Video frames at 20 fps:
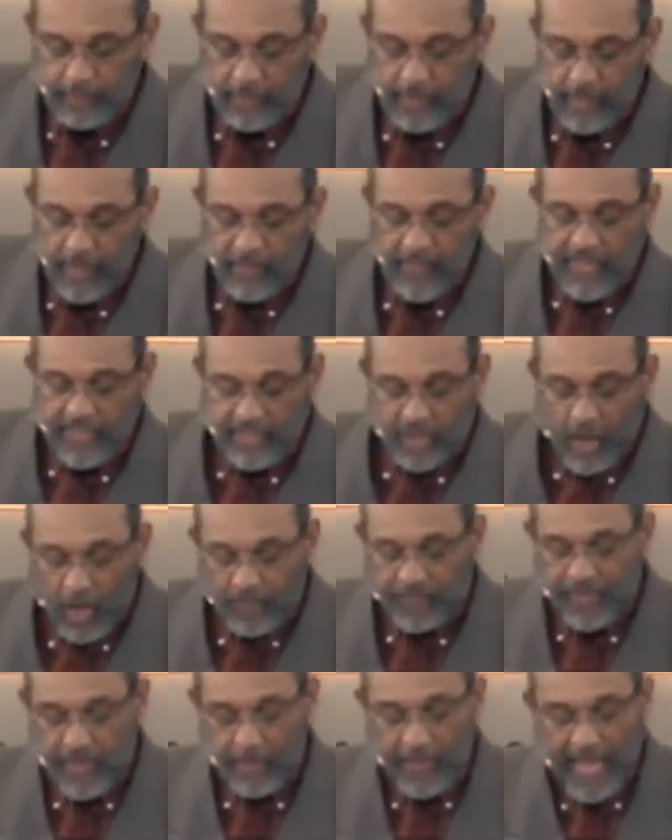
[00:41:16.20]
They taught
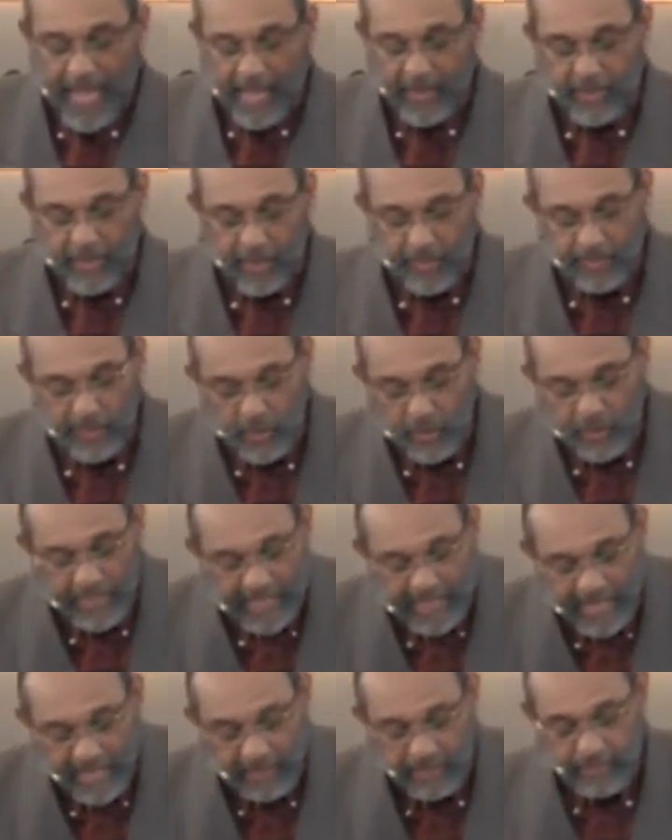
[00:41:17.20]
them how to
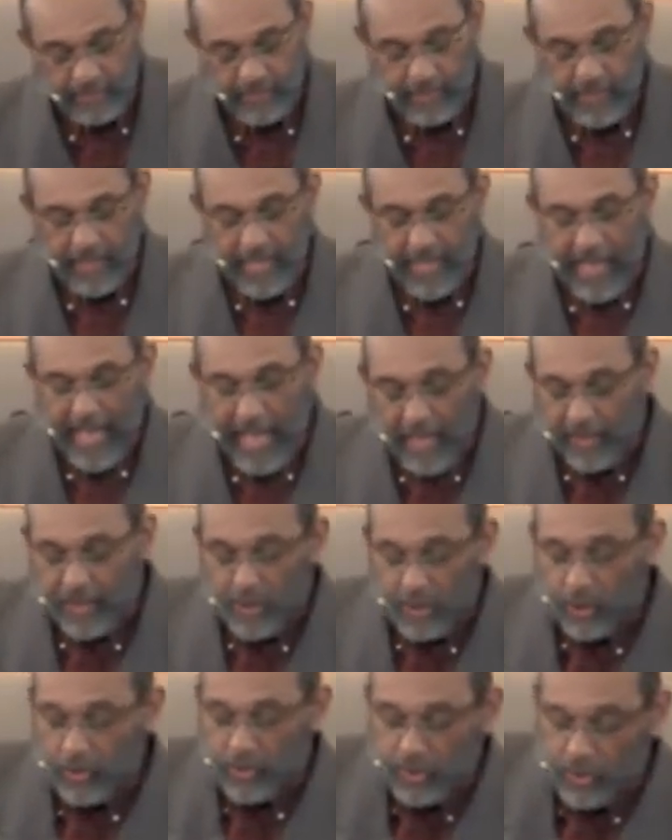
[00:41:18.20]
communicate, how to
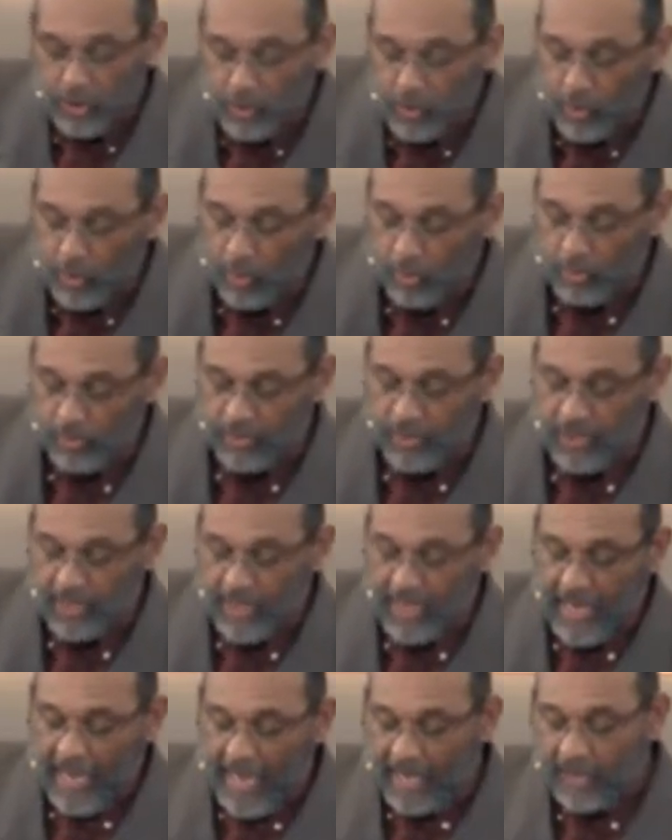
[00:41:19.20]
use tools,
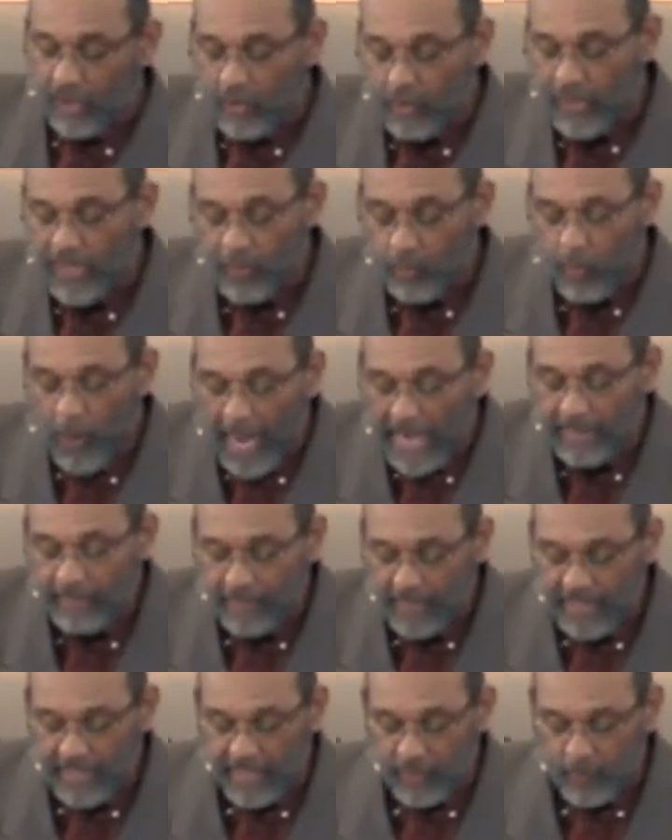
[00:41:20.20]
how to greet white
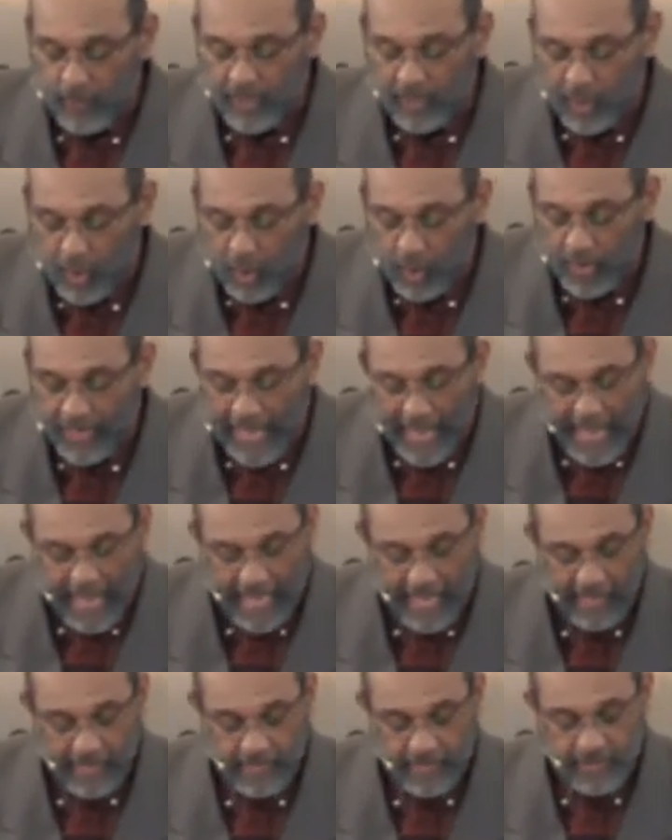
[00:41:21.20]
men with lowered
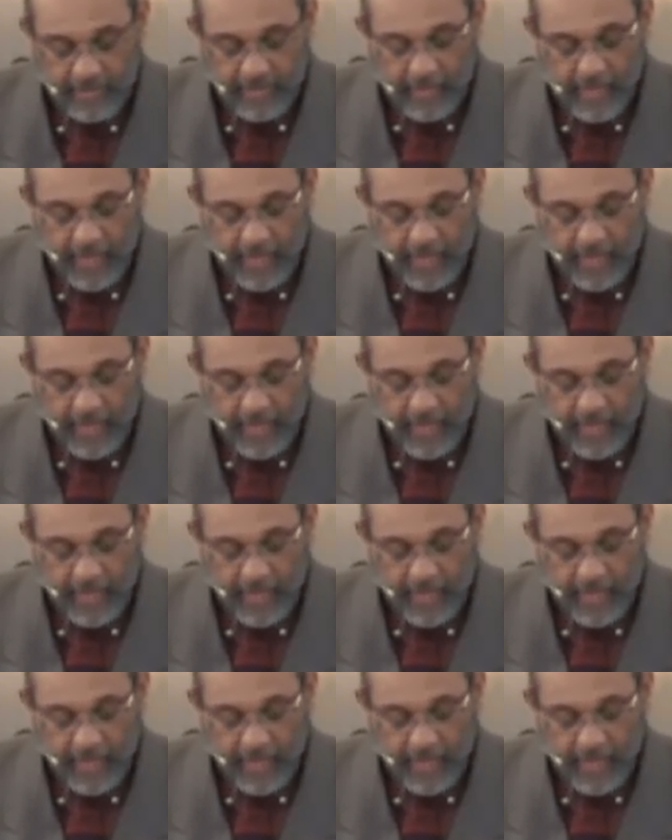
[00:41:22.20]
eyes.